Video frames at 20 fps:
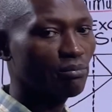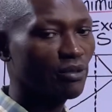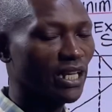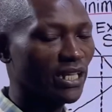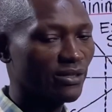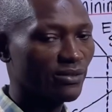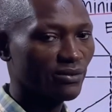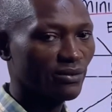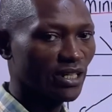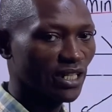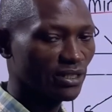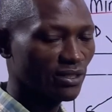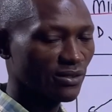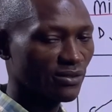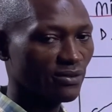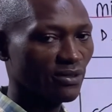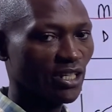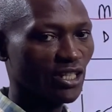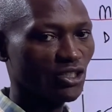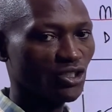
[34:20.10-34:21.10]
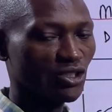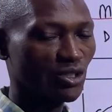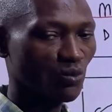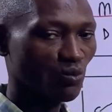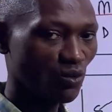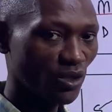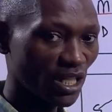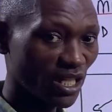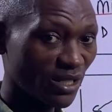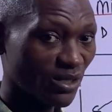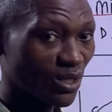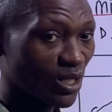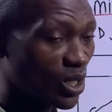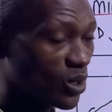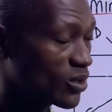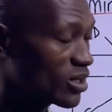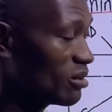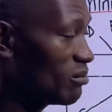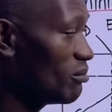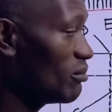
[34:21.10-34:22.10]
price legislation will
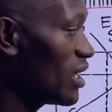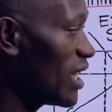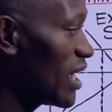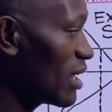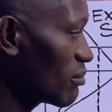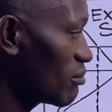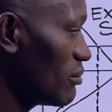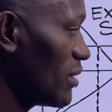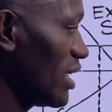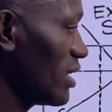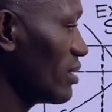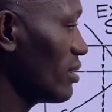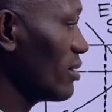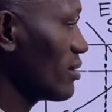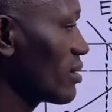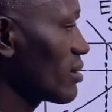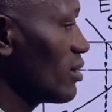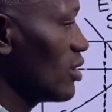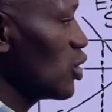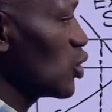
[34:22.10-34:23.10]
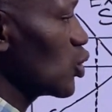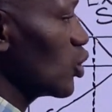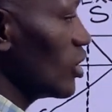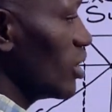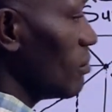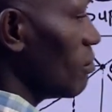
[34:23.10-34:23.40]
result in black market. So the